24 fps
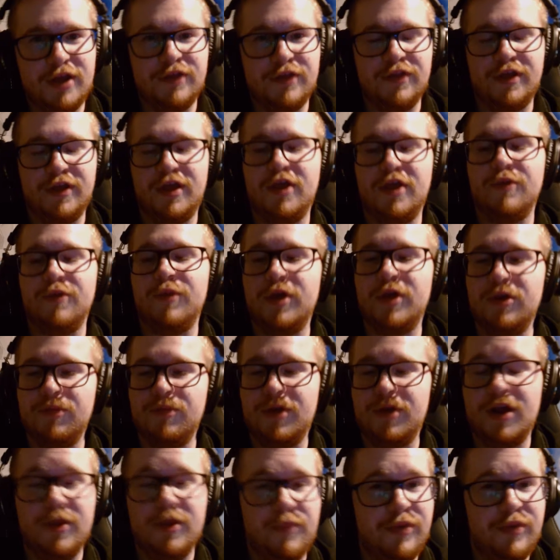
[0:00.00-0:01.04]
in the game, in
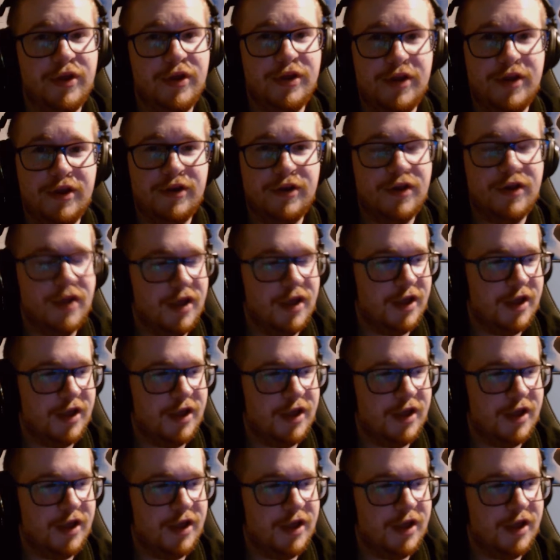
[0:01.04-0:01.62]
my opinion,